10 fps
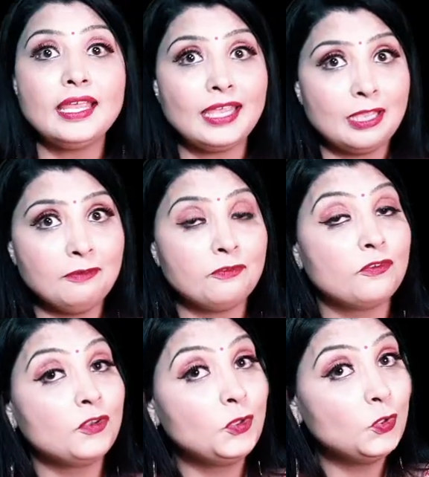if
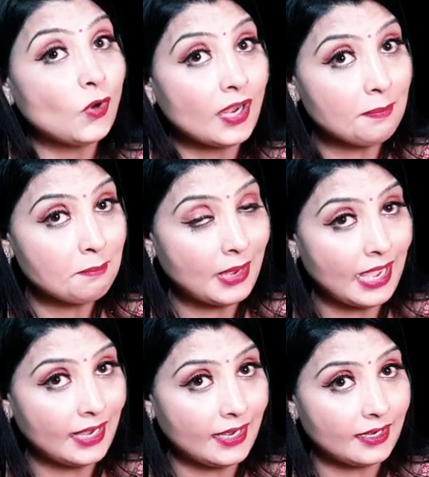you are
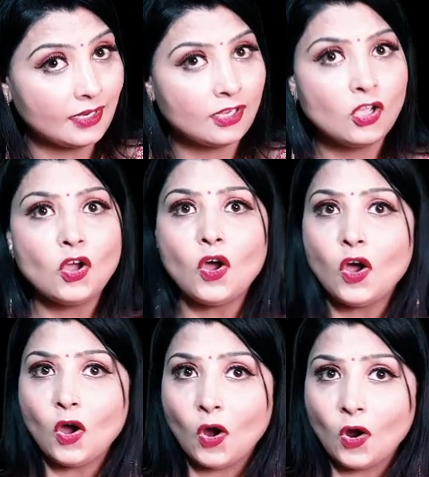married,
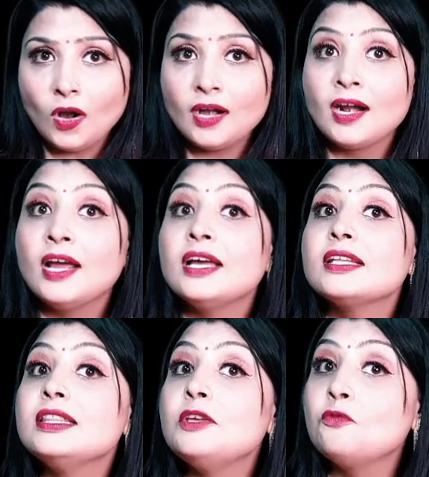or
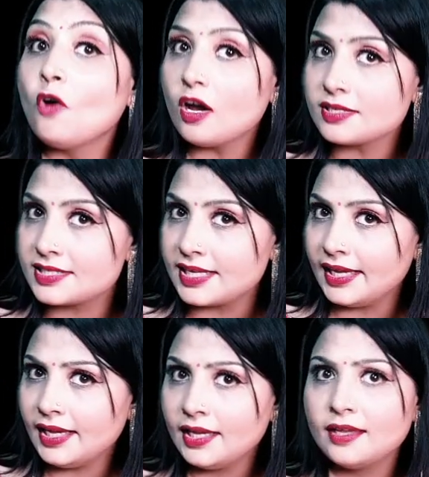divorcé
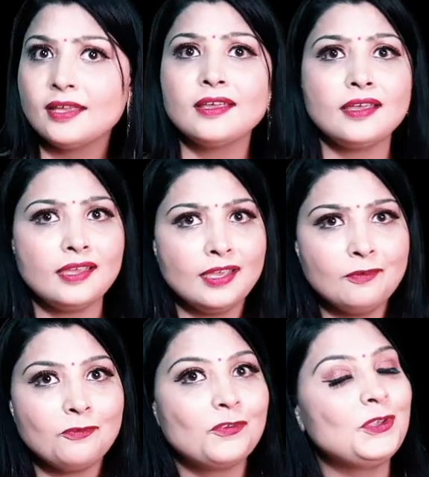if
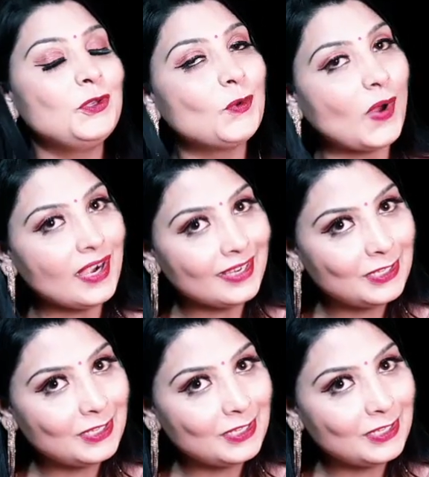you are